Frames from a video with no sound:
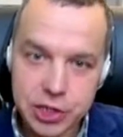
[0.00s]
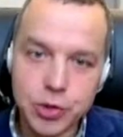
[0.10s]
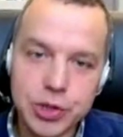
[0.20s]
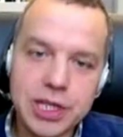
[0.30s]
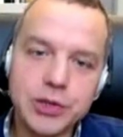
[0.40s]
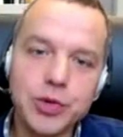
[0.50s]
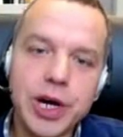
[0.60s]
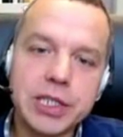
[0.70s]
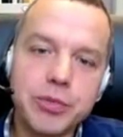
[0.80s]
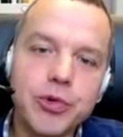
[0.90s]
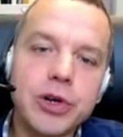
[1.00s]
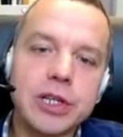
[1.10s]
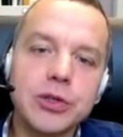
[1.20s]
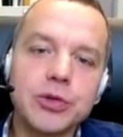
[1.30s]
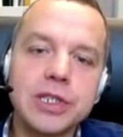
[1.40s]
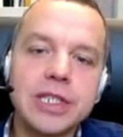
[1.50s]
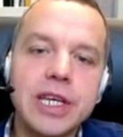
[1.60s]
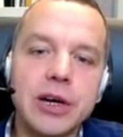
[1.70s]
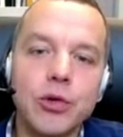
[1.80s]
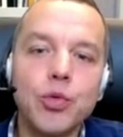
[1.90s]
So that's why it's important to
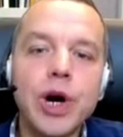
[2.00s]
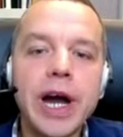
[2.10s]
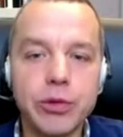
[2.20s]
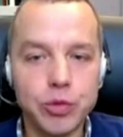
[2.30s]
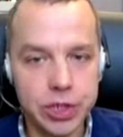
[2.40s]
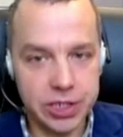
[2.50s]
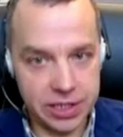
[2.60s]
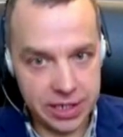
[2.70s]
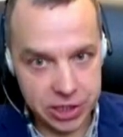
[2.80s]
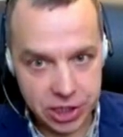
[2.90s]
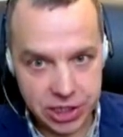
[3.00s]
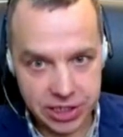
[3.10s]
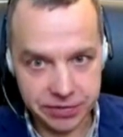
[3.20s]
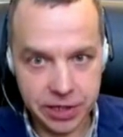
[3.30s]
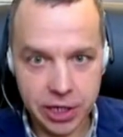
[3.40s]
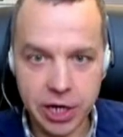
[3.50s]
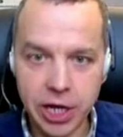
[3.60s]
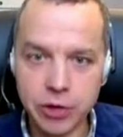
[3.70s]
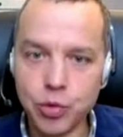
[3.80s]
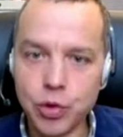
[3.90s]
see why it wasn't achieved
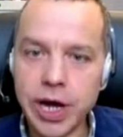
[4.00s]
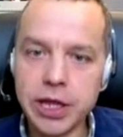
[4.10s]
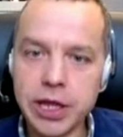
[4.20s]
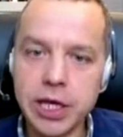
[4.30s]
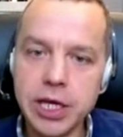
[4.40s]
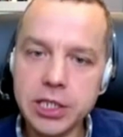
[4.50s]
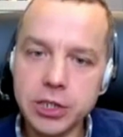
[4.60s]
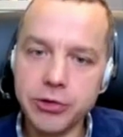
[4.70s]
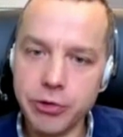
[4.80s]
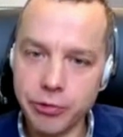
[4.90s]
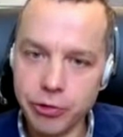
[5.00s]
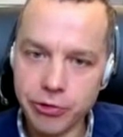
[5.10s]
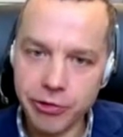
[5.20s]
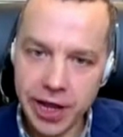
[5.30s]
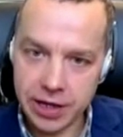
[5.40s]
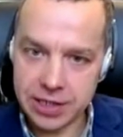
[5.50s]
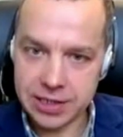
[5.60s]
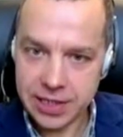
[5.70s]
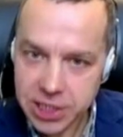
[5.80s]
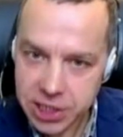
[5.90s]
and why the history of Ukraine as
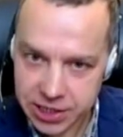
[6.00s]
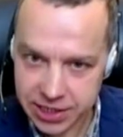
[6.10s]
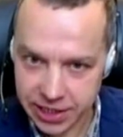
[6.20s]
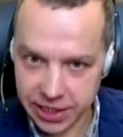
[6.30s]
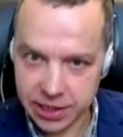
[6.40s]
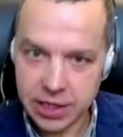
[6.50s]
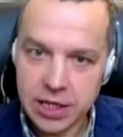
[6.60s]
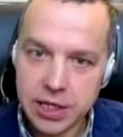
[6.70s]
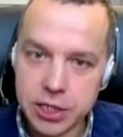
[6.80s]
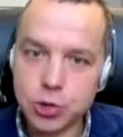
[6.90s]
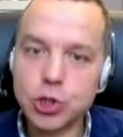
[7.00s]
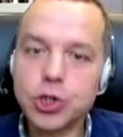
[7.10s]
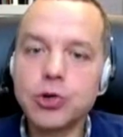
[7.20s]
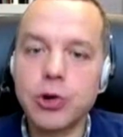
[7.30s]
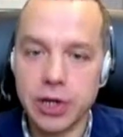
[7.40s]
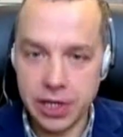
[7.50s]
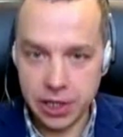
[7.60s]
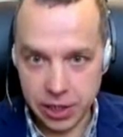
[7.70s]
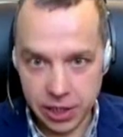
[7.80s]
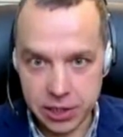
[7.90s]
a nation state is so short
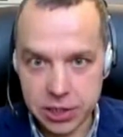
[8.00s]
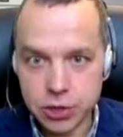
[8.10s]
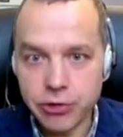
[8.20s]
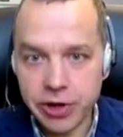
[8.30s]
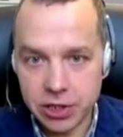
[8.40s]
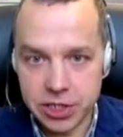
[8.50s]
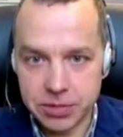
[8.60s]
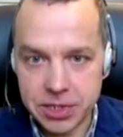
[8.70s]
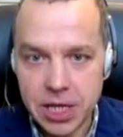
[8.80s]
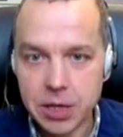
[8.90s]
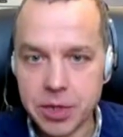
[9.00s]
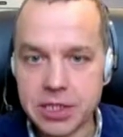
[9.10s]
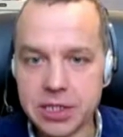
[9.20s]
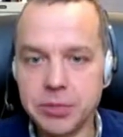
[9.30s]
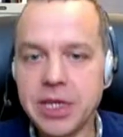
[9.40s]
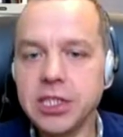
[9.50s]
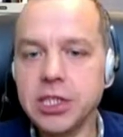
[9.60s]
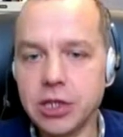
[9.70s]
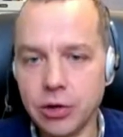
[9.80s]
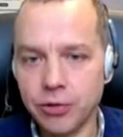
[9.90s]
in historical terms. Because the
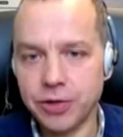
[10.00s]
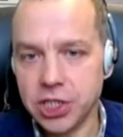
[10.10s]
message of